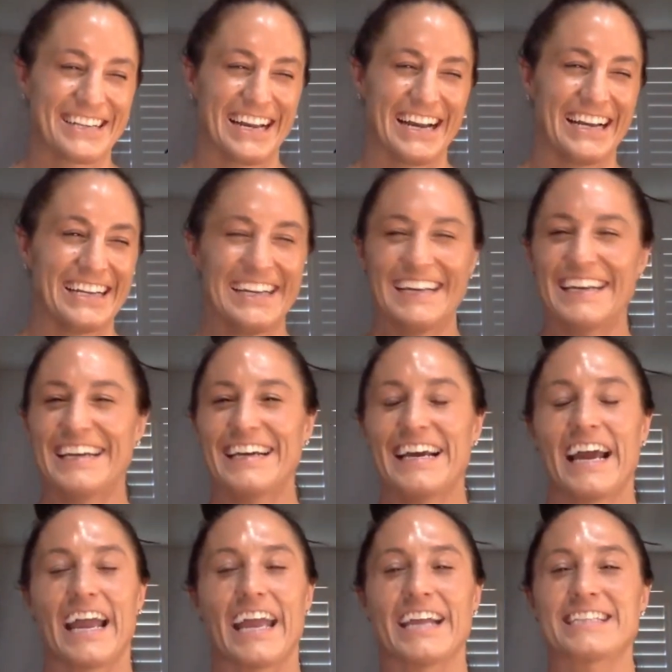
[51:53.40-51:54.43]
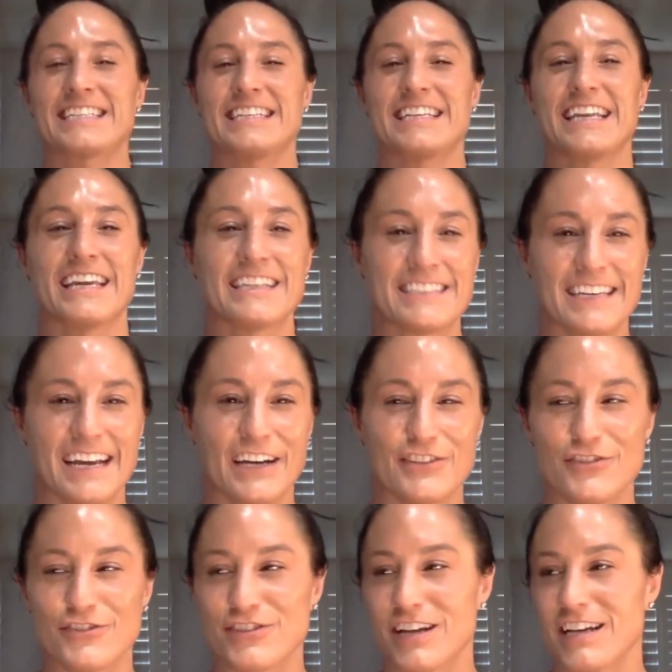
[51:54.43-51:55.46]
okay it's an easy
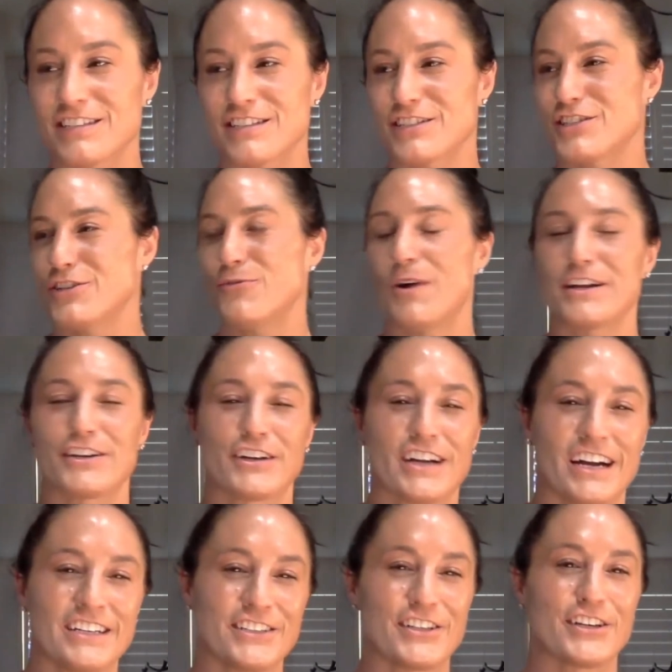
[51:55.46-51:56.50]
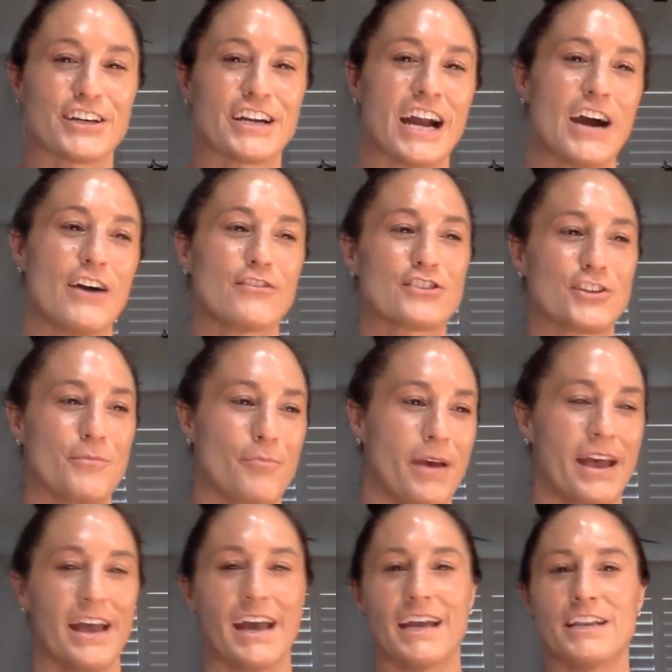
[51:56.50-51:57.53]
exercise to do on your under your couch your
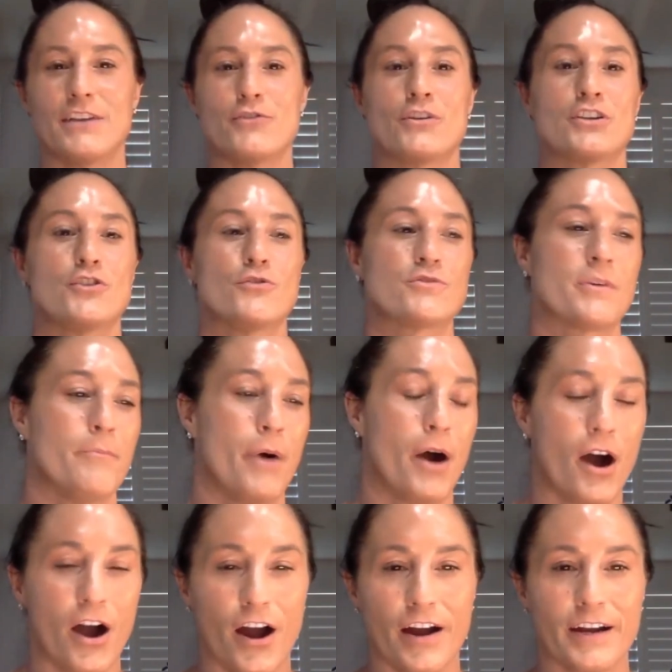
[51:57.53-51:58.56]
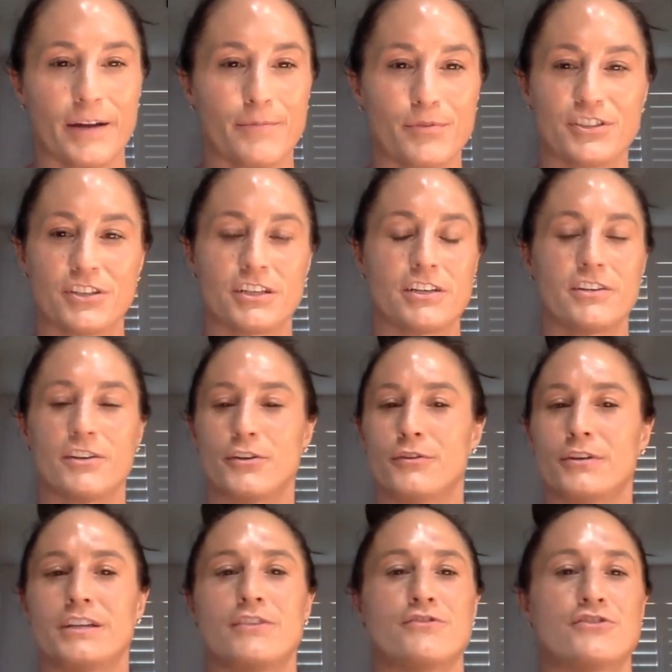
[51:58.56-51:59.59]
bed you can use a bar to put your
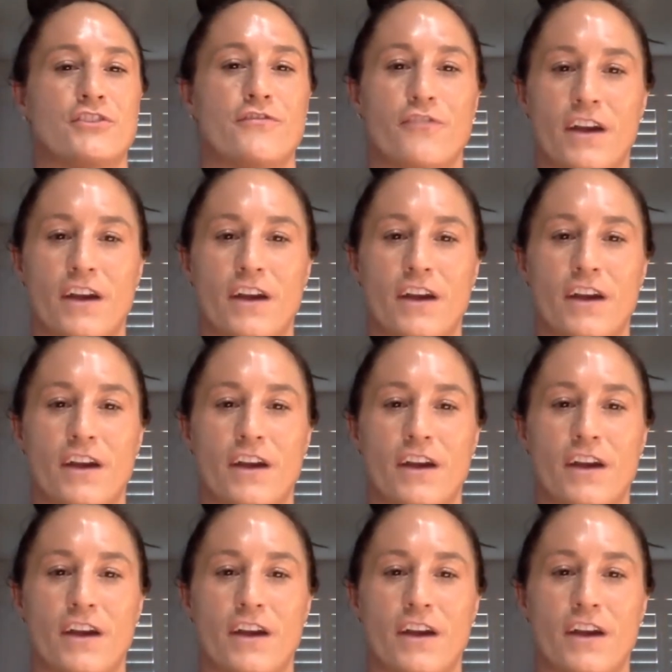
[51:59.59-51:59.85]
you can use your